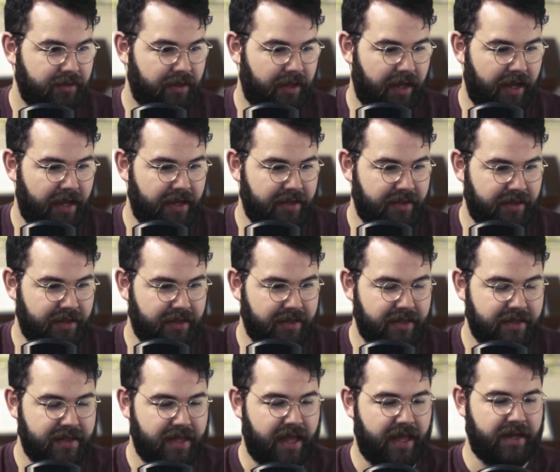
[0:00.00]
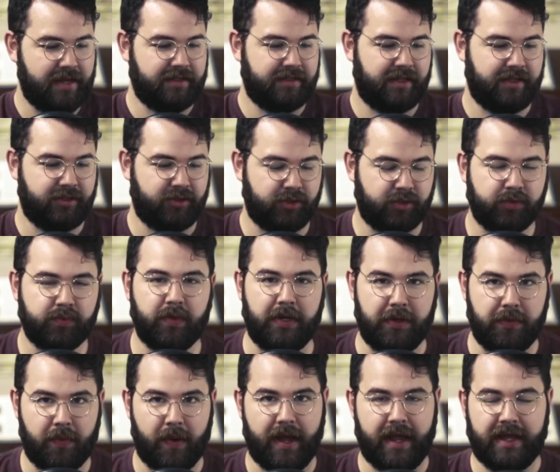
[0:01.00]
I think that that is a
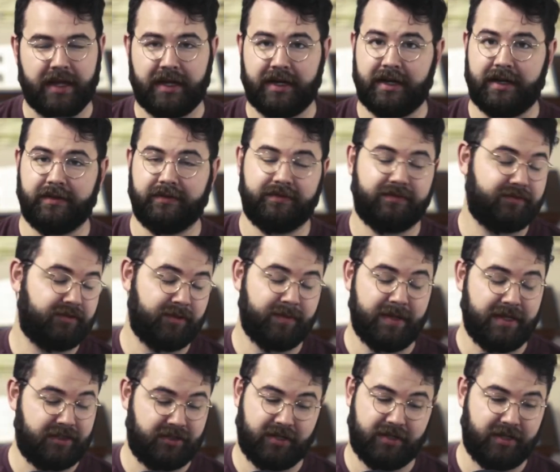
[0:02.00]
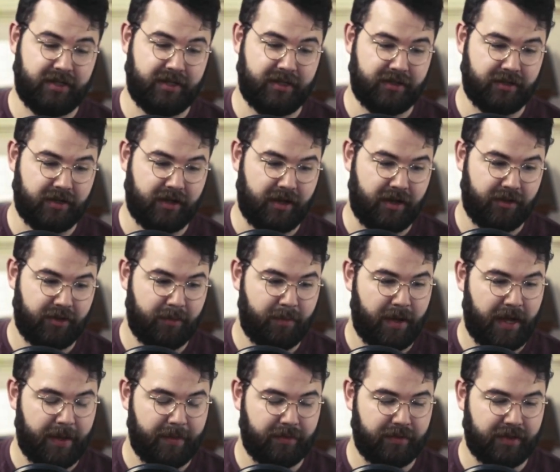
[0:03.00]
sweet way of, to me, studying uh, the
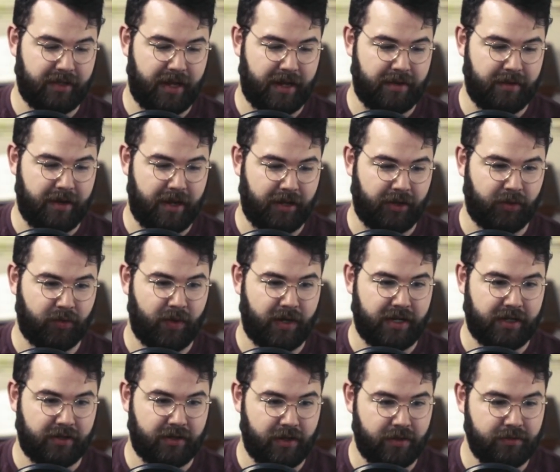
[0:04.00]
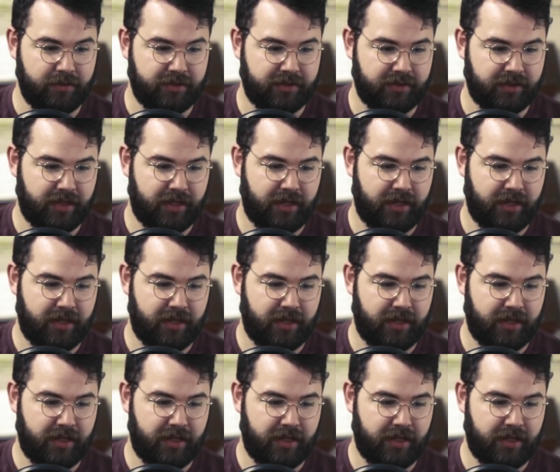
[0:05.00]
Bible and, and, and creating notes,